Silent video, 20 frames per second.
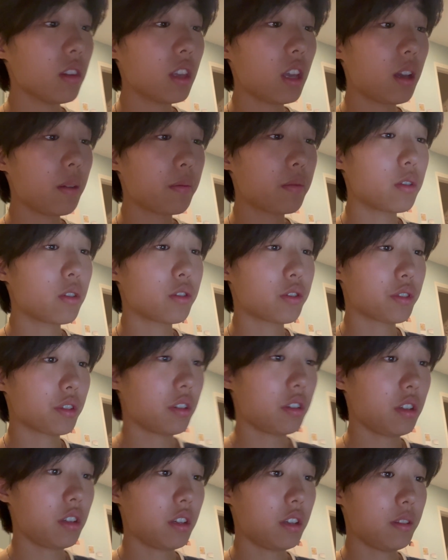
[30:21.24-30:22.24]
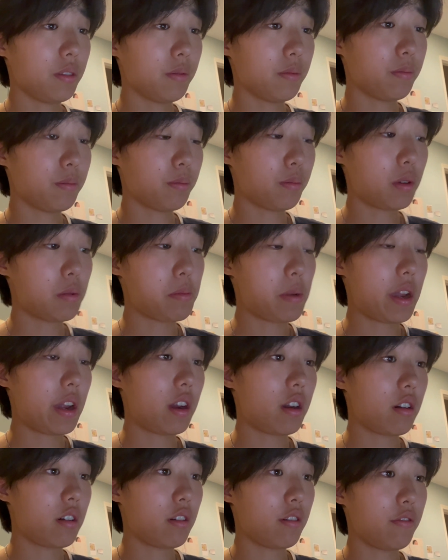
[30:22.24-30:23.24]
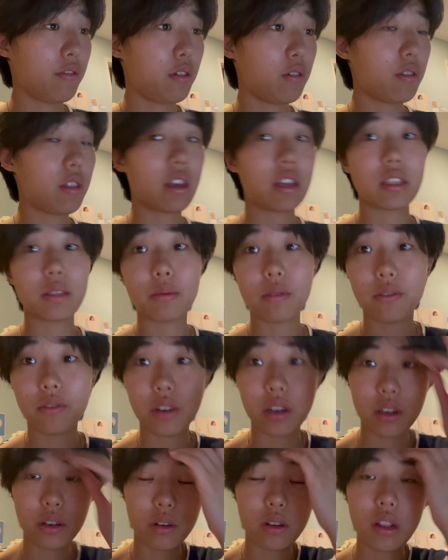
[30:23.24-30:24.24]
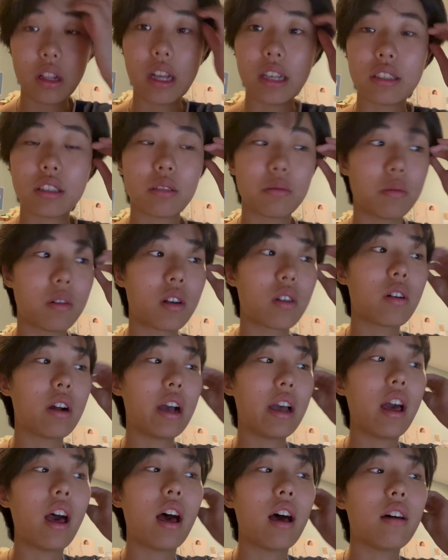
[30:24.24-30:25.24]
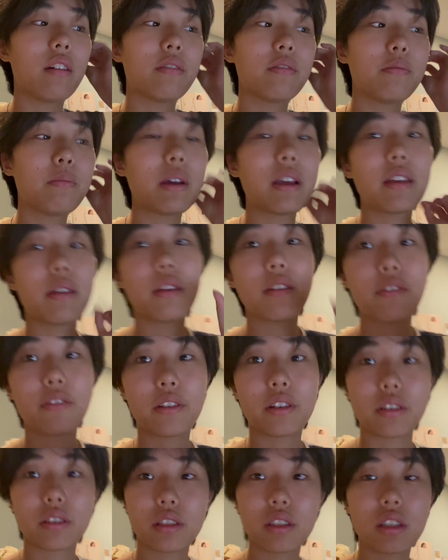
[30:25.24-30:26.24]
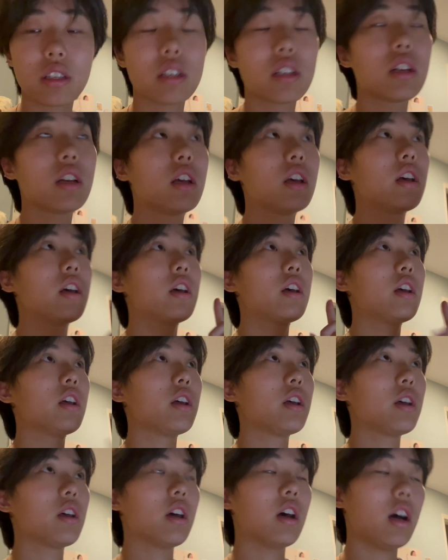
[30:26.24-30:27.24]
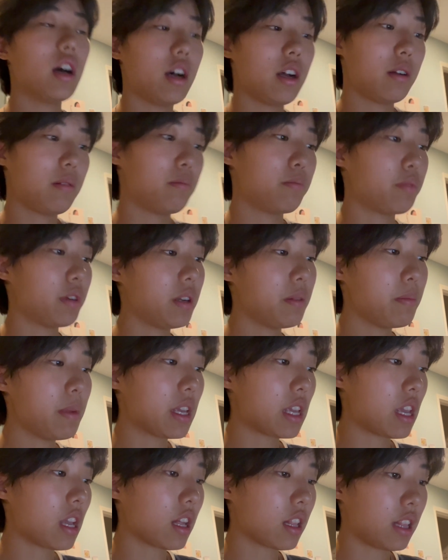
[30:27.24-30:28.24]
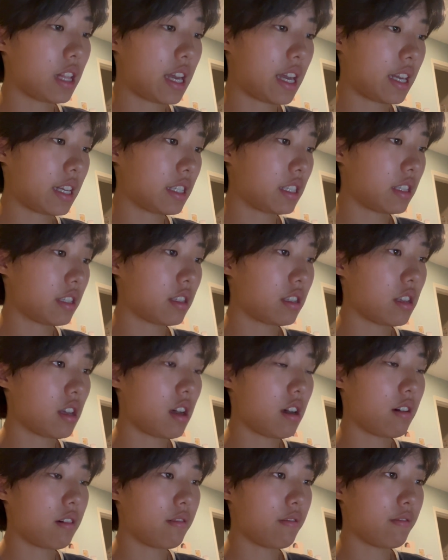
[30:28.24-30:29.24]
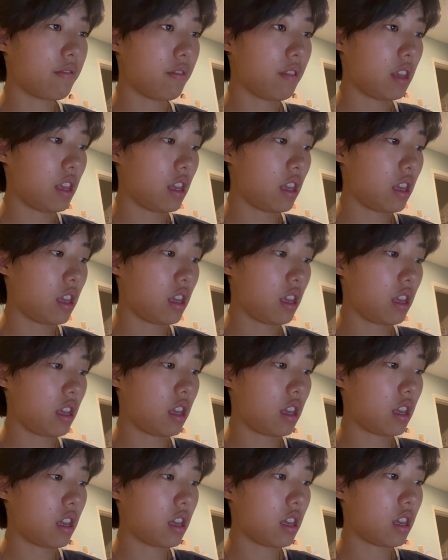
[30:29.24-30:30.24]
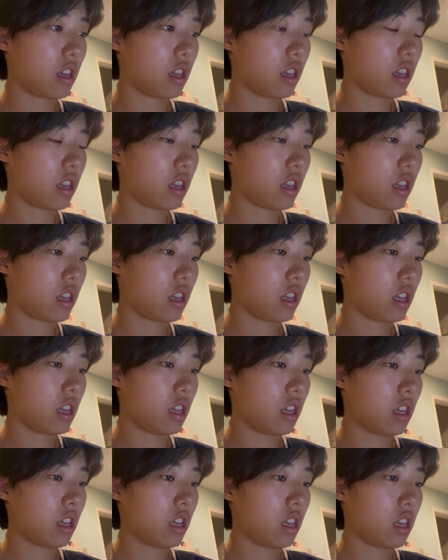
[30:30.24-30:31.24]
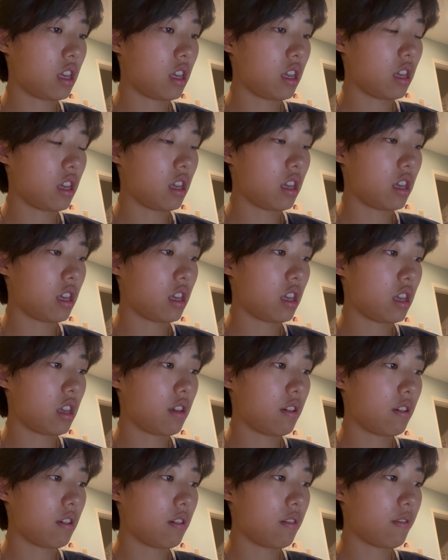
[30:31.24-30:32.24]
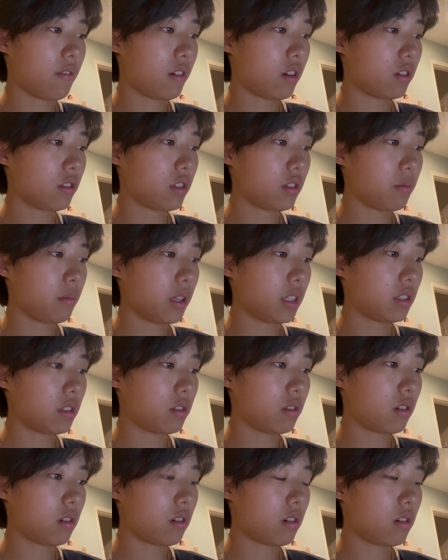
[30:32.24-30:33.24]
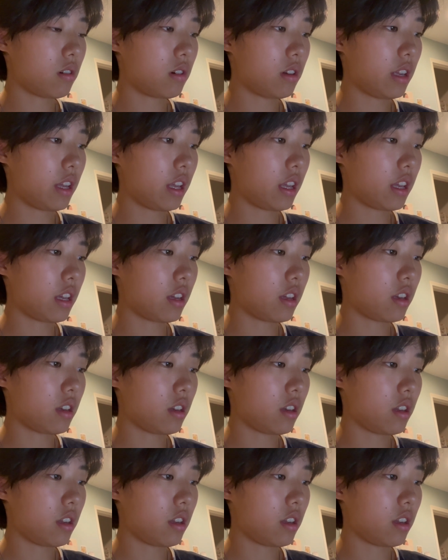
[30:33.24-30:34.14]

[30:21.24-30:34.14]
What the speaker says: I'm just gonna prepare a few things before I go to class tomorrow. I have my first printmaking class of the fall semester, and